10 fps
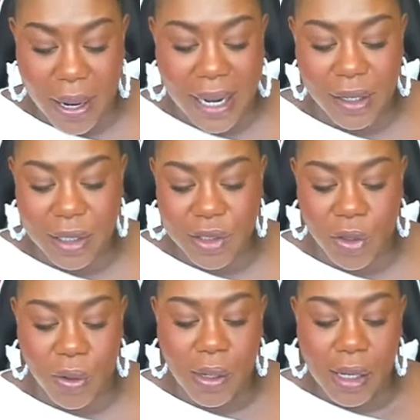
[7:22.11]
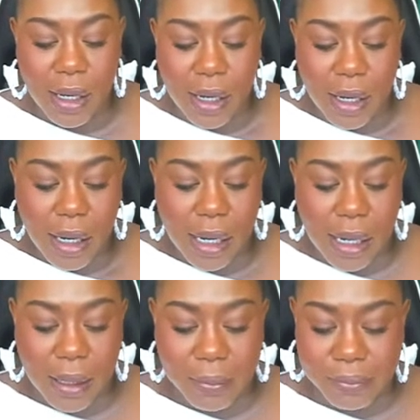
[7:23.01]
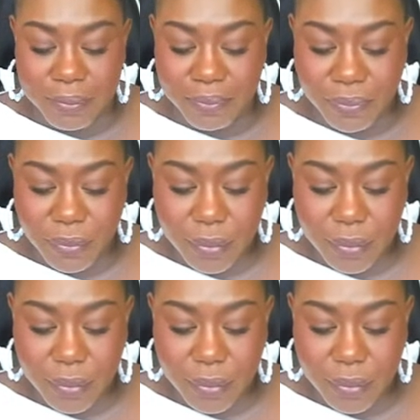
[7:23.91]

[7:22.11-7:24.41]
White can also um,